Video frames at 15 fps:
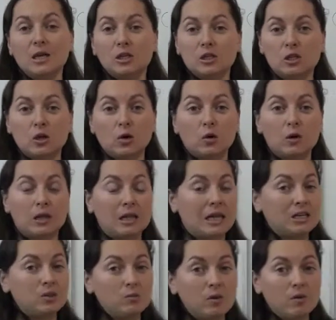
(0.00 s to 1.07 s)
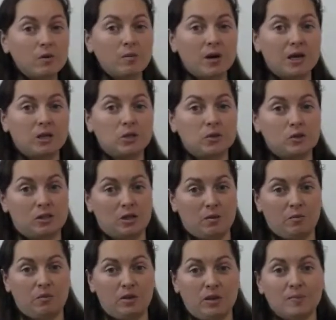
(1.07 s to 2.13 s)
So let me remind you
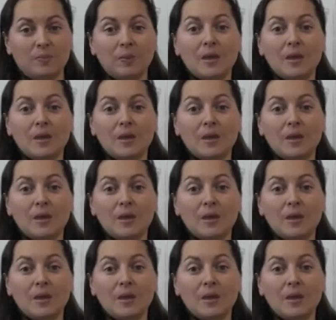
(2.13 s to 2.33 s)
something.